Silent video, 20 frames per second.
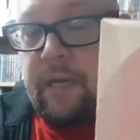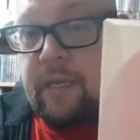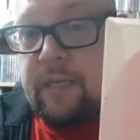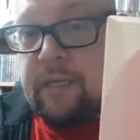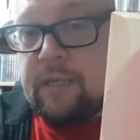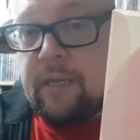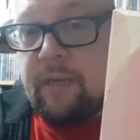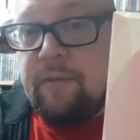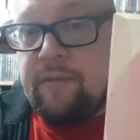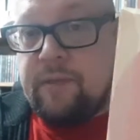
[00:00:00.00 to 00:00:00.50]

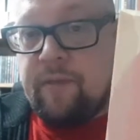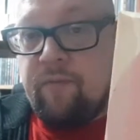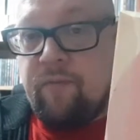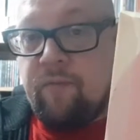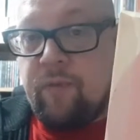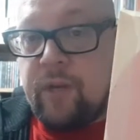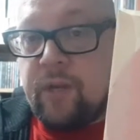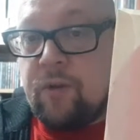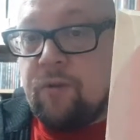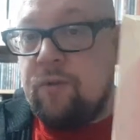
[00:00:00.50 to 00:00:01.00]

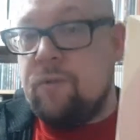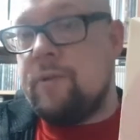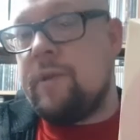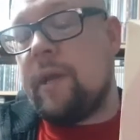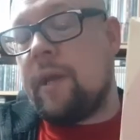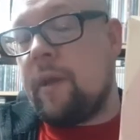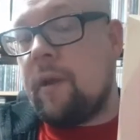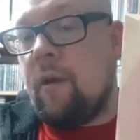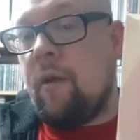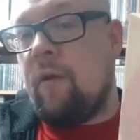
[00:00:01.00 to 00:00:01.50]
exclusive
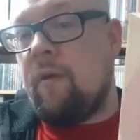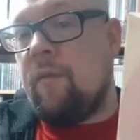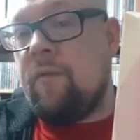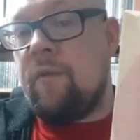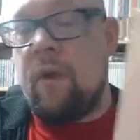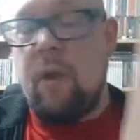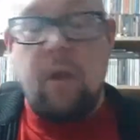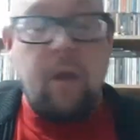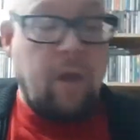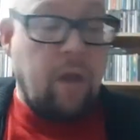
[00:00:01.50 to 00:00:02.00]
recording of
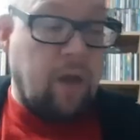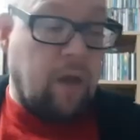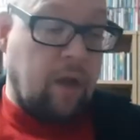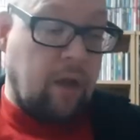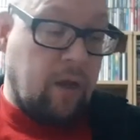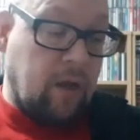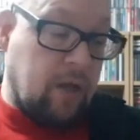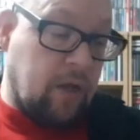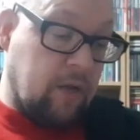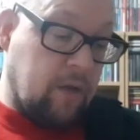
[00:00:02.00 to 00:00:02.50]

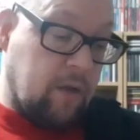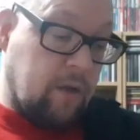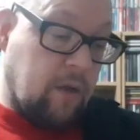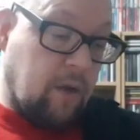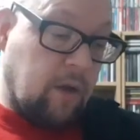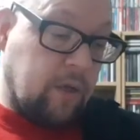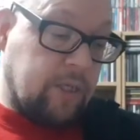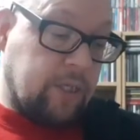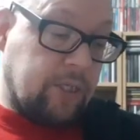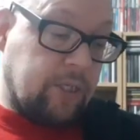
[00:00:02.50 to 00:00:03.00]
uh,
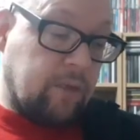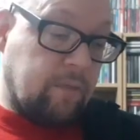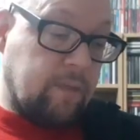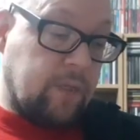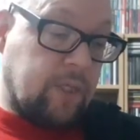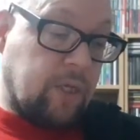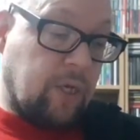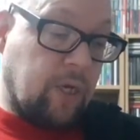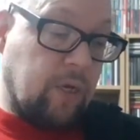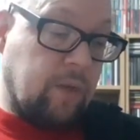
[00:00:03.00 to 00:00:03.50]
I
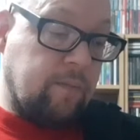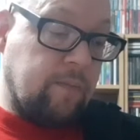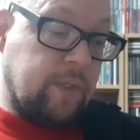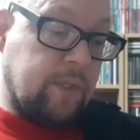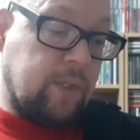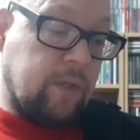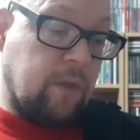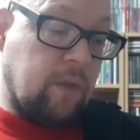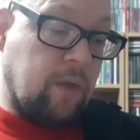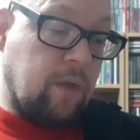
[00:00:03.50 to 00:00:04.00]
sometimes,